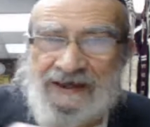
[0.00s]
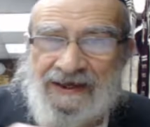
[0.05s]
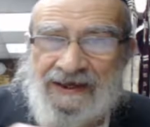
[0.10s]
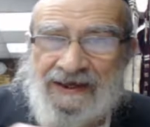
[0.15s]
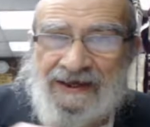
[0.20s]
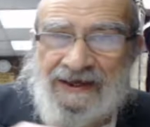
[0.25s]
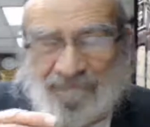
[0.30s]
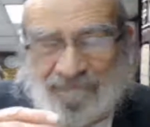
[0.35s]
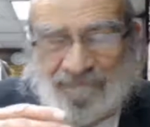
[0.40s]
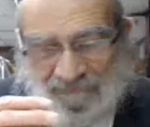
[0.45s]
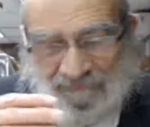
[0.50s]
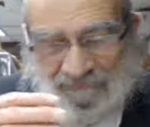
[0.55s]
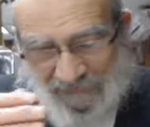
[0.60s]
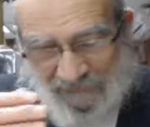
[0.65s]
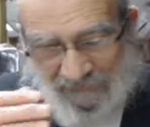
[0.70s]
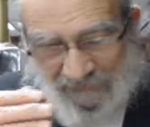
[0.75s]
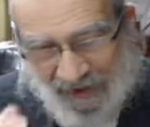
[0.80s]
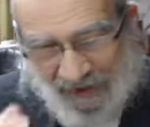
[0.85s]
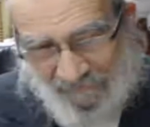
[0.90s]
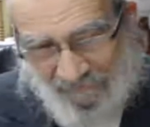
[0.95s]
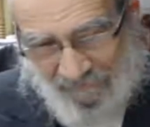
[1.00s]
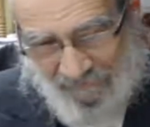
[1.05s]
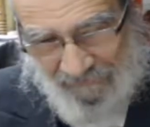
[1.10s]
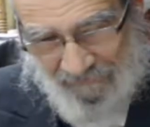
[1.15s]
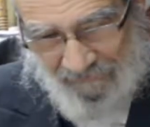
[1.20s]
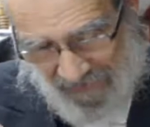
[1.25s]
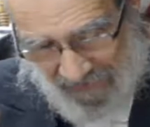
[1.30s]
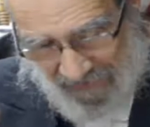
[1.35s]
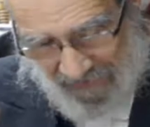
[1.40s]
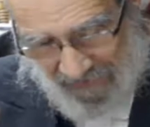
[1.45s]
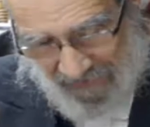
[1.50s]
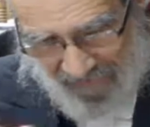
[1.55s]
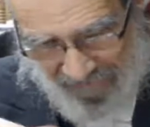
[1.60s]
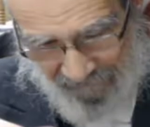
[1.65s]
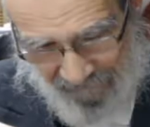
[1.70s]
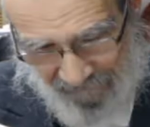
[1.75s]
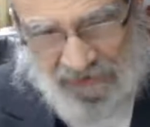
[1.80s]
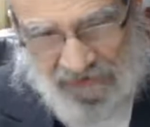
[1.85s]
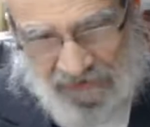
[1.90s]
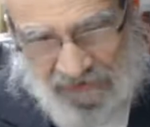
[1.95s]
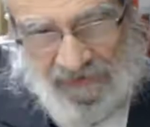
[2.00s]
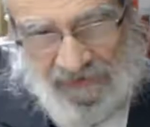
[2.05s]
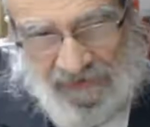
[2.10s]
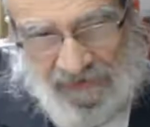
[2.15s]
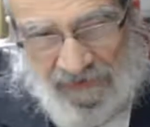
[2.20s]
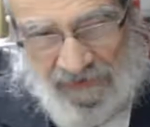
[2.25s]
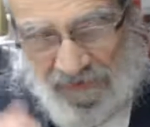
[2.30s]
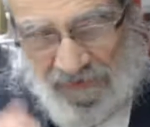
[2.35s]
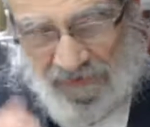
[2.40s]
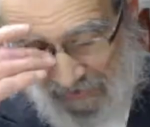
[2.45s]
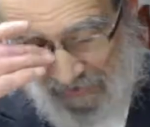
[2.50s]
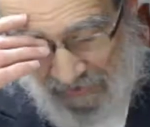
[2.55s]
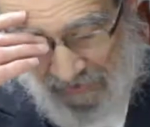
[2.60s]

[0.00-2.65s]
um, um in, on a physical level,